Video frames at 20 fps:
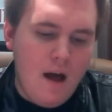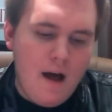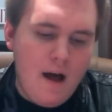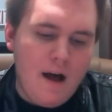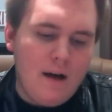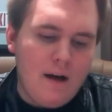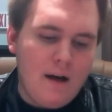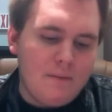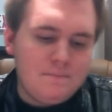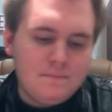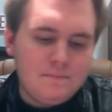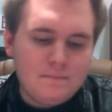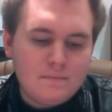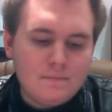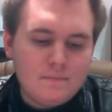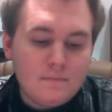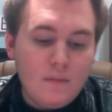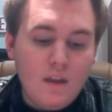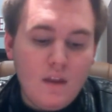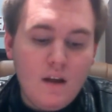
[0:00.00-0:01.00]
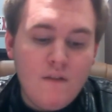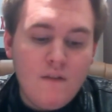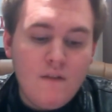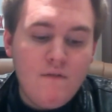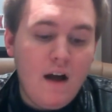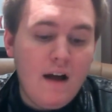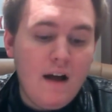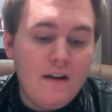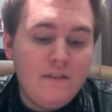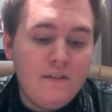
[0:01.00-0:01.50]

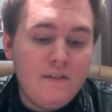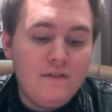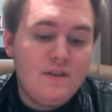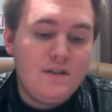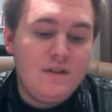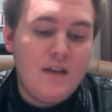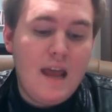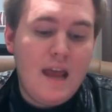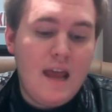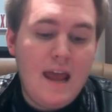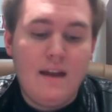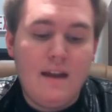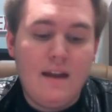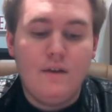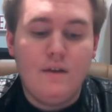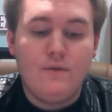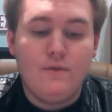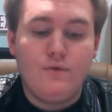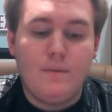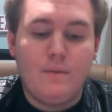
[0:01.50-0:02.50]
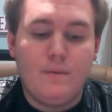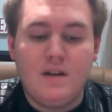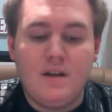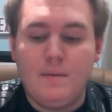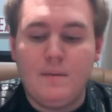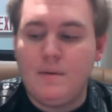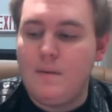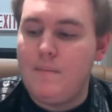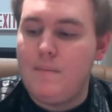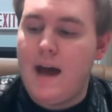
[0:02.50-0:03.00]
510 drip
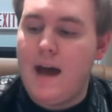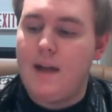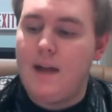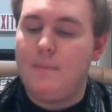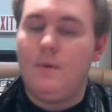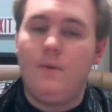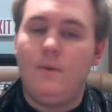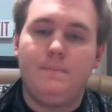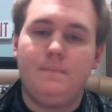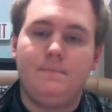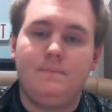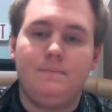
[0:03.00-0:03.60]
tip compatible.